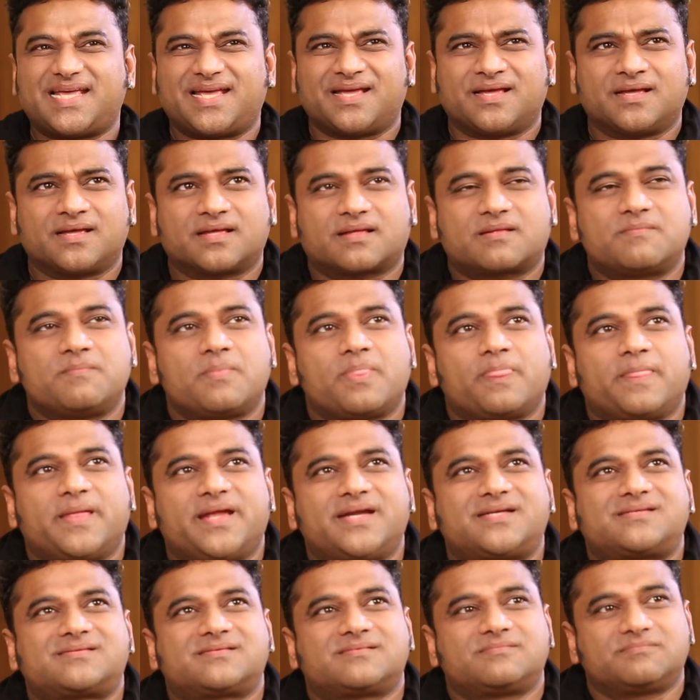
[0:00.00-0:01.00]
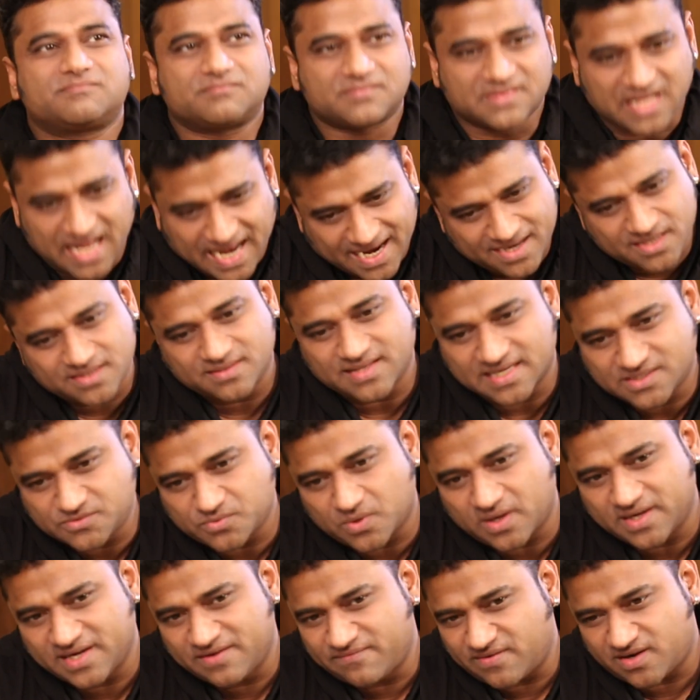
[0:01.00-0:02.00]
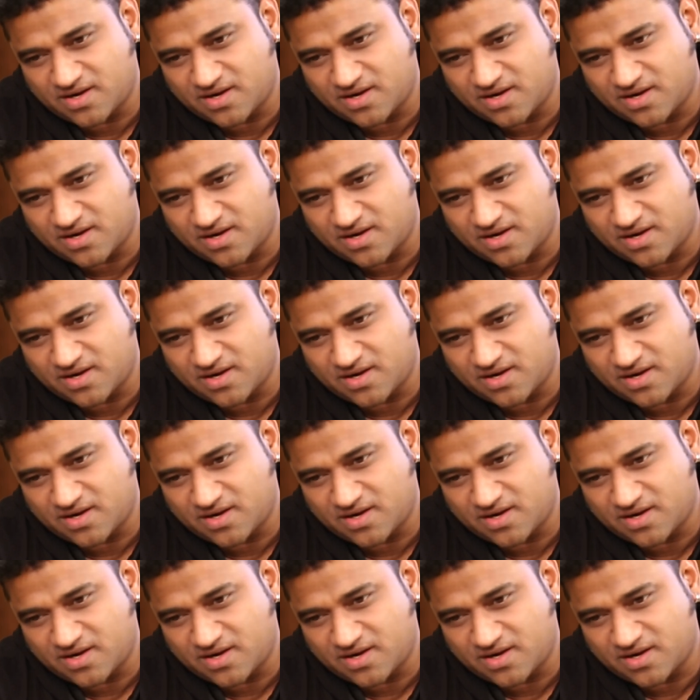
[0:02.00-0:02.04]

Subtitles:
See, that's what,